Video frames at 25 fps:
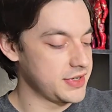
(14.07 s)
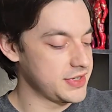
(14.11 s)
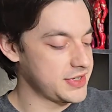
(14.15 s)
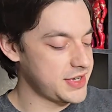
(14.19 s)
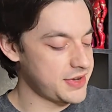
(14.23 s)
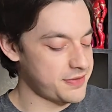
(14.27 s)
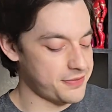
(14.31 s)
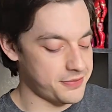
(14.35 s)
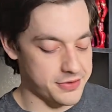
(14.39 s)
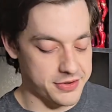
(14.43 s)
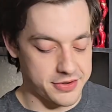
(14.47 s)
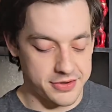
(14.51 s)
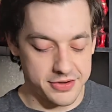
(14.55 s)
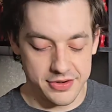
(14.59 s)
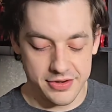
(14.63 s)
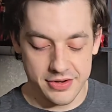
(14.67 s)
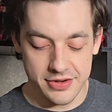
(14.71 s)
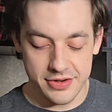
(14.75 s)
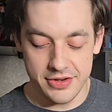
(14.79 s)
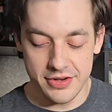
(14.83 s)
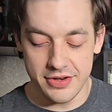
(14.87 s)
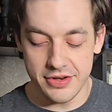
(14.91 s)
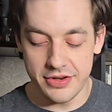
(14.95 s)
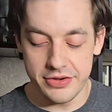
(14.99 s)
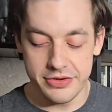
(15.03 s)
different,
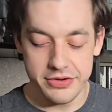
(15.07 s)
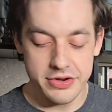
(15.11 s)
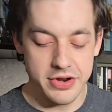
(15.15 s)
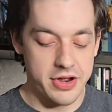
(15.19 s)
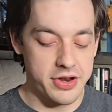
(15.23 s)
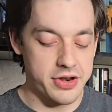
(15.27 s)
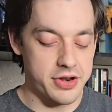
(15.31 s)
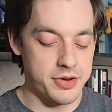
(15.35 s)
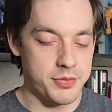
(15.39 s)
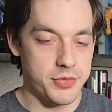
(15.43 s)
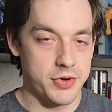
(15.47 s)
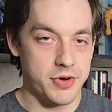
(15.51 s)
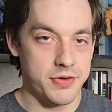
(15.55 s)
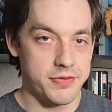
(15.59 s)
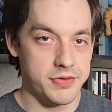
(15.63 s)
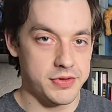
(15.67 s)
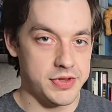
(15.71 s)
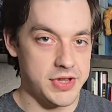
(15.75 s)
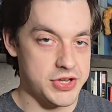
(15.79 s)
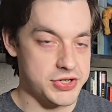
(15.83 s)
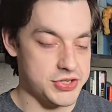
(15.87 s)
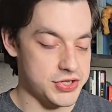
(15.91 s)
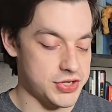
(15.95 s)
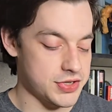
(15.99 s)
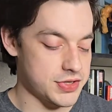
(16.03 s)
not a Marvel
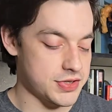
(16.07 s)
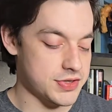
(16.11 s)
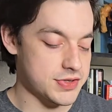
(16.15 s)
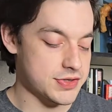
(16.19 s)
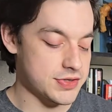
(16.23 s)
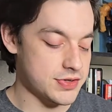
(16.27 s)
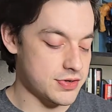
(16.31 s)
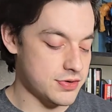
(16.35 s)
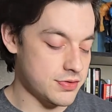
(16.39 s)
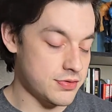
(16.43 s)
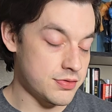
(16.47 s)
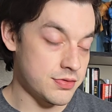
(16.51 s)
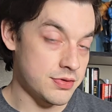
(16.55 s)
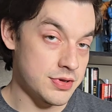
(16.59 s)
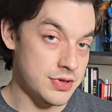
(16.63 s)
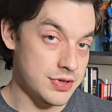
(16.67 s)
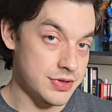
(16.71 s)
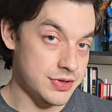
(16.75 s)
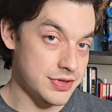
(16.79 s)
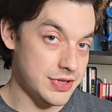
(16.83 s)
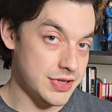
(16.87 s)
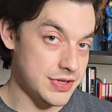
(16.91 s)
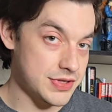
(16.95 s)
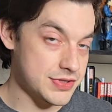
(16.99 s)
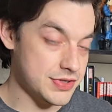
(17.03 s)
Legend. So,
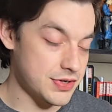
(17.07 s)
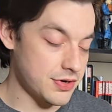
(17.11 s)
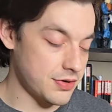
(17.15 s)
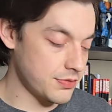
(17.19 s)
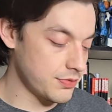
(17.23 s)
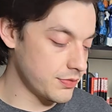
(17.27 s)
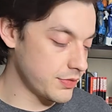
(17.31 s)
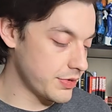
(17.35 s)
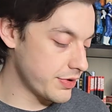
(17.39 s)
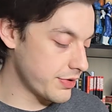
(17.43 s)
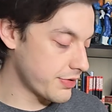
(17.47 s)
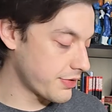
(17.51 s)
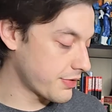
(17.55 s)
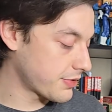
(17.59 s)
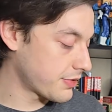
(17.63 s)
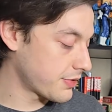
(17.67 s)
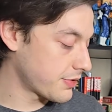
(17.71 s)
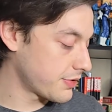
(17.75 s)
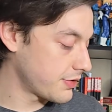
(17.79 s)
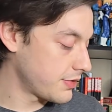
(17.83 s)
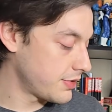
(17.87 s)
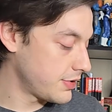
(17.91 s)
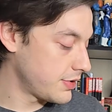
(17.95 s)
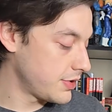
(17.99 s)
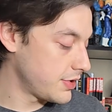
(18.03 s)
let's start with
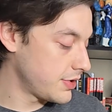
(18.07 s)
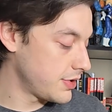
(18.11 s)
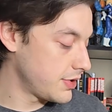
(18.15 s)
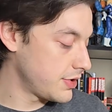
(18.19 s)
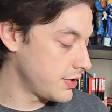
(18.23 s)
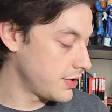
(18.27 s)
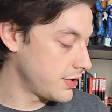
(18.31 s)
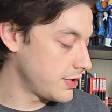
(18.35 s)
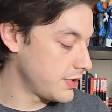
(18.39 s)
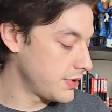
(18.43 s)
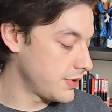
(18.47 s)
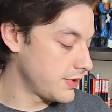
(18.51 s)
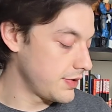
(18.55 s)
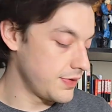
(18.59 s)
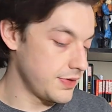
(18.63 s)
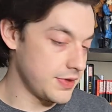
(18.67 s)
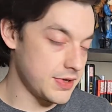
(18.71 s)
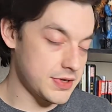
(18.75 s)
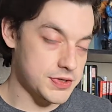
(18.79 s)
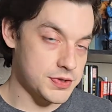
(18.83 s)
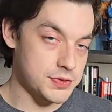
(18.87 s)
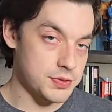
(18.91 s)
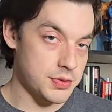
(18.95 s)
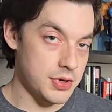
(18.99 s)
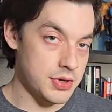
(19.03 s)

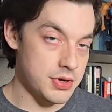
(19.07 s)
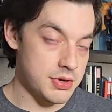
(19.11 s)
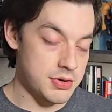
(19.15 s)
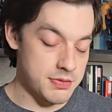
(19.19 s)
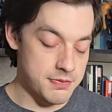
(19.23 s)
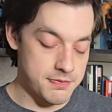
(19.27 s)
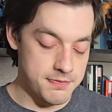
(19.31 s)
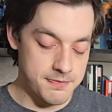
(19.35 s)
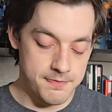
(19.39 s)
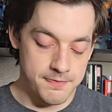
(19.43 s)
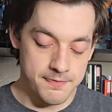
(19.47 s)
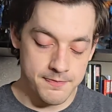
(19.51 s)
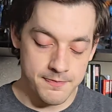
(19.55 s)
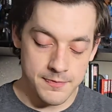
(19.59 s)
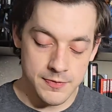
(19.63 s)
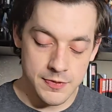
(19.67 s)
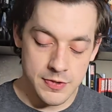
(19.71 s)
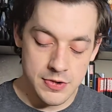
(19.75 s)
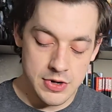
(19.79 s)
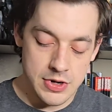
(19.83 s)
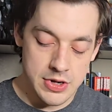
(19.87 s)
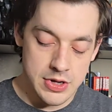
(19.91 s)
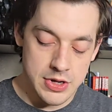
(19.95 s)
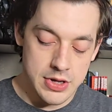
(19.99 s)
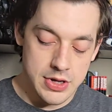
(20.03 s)
this one.
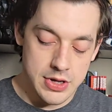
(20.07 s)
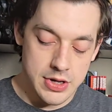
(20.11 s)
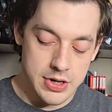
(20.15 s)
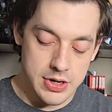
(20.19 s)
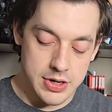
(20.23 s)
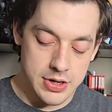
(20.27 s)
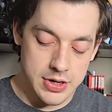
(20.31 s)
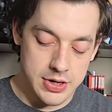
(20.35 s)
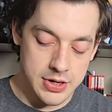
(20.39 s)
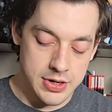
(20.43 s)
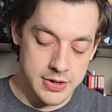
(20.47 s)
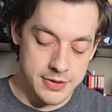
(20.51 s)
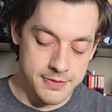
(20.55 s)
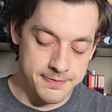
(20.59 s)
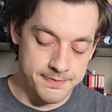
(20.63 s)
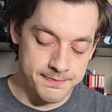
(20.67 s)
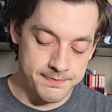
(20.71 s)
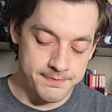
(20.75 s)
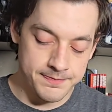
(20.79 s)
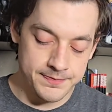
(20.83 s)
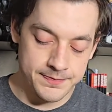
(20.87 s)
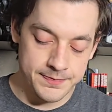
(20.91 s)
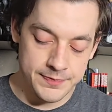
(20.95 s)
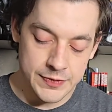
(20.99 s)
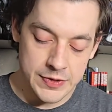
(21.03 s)
And
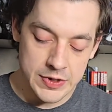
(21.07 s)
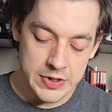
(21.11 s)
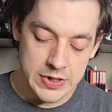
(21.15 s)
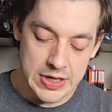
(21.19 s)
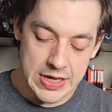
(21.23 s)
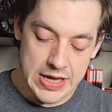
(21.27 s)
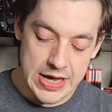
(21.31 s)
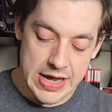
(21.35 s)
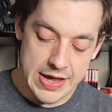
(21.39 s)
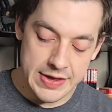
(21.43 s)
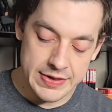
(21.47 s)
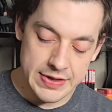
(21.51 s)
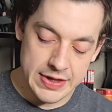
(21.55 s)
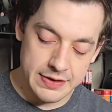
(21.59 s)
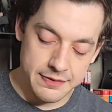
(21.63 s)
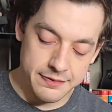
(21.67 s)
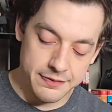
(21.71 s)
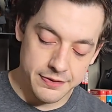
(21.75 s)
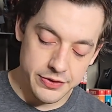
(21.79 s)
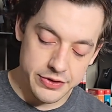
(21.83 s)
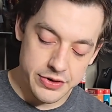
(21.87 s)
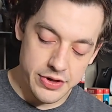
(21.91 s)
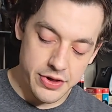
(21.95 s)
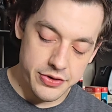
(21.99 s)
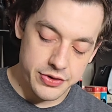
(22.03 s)
then
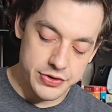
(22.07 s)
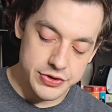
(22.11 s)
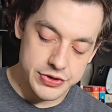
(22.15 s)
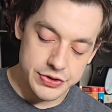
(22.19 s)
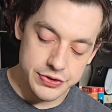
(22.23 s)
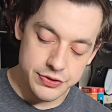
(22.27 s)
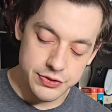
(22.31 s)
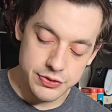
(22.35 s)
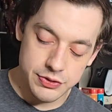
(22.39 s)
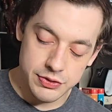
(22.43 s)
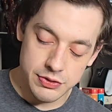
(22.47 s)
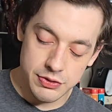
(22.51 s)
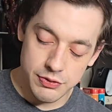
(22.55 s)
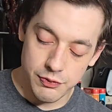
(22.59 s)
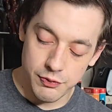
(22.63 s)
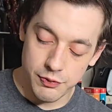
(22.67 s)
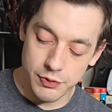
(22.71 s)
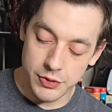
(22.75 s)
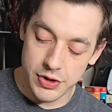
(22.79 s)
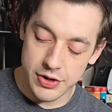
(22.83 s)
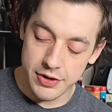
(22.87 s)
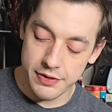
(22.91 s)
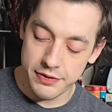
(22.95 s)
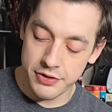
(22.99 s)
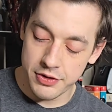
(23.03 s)
for the other 2,
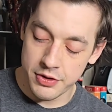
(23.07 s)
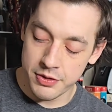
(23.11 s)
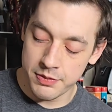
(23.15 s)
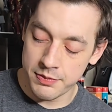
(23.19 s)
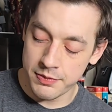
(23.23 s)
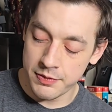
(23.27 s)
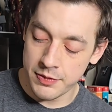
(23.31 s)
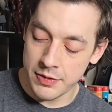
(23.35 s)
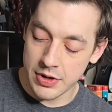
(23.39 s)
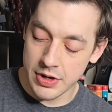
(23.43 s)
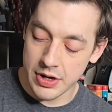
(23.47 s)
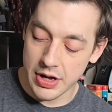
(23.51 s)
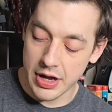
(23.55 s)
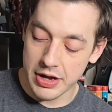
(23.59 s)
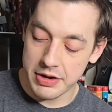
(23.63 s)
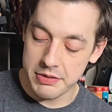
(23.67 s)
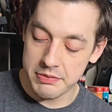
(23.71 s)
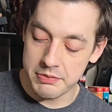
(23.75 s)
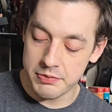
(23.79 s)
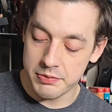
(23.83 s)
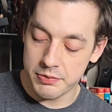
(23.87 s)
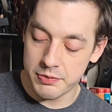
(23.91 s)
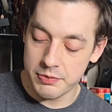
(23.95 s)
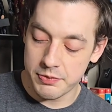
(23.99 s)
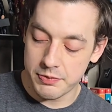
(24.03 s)
one of them
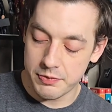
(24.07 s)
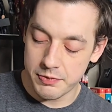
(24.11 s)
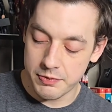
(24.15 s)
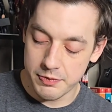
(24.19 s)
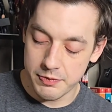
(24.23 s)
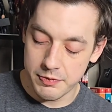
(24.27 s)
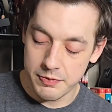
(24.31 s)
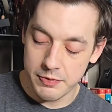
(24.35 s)
I'm